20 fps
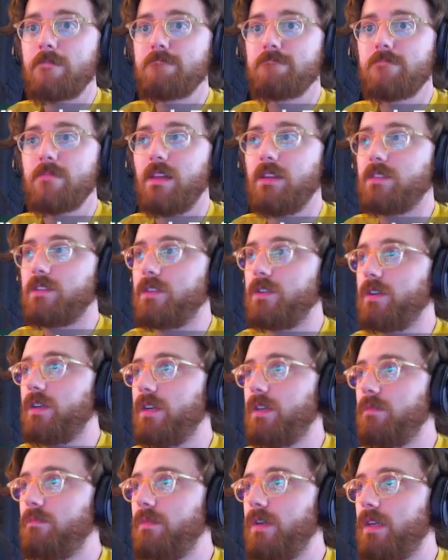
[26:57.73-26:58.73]
Let's go
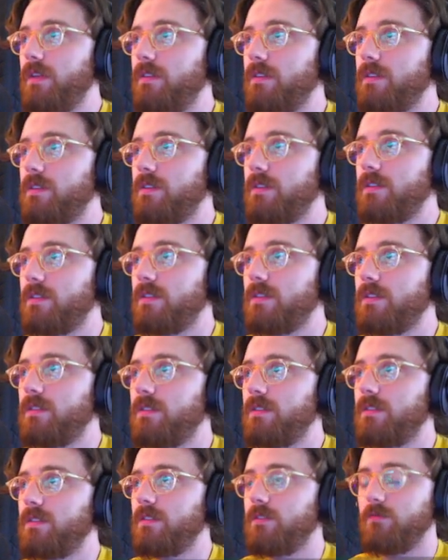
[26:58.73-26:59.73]
ahead and make this.
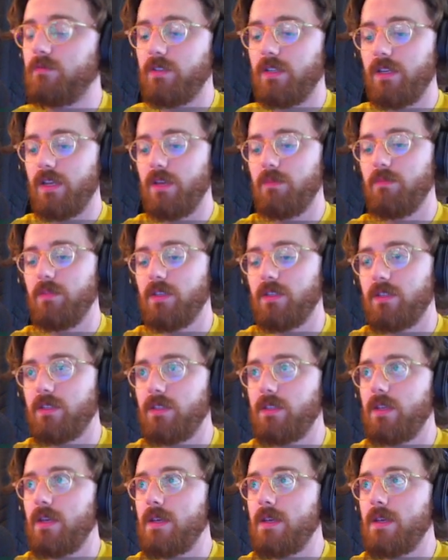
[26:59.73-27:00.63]
I'm going to rename this